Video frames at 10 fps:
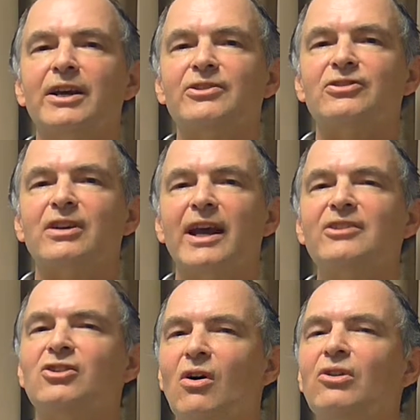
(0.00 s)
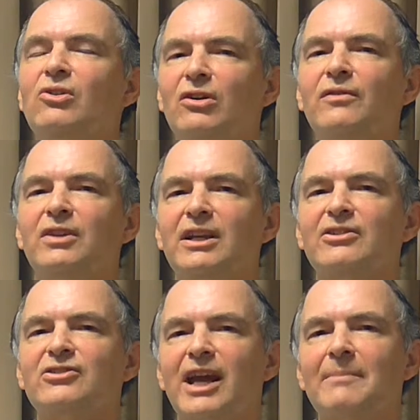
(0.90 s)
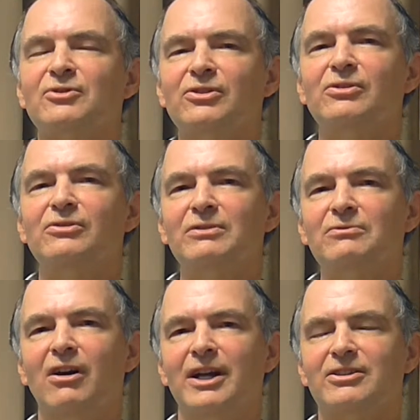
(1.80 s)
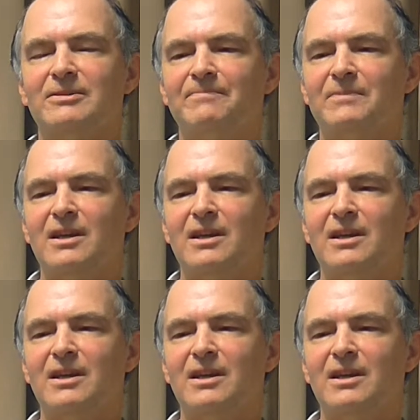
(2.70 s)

has got a lot of things absolutely right.